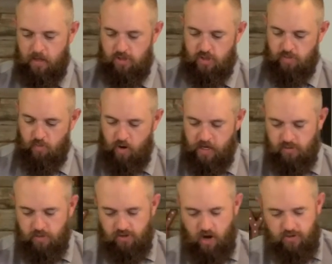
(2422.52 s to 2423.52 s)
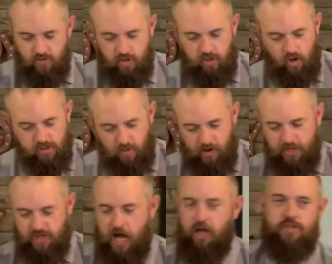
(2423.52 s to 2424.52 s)
So this morning, as we draw to a close, I want to
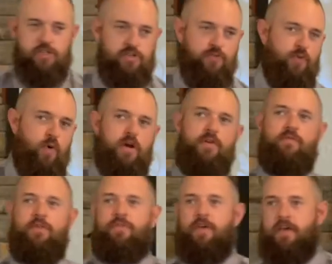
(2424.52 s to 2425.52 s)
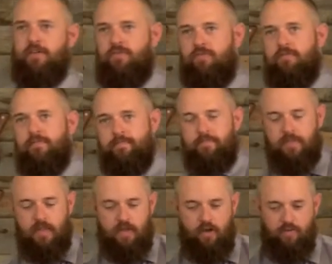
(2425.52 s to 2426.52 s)
challenge us to four different things.
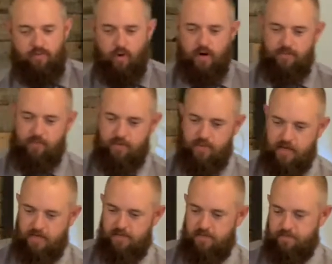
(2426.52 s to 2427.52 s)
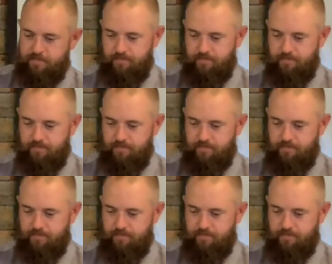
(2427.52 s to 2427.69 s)
Four different things.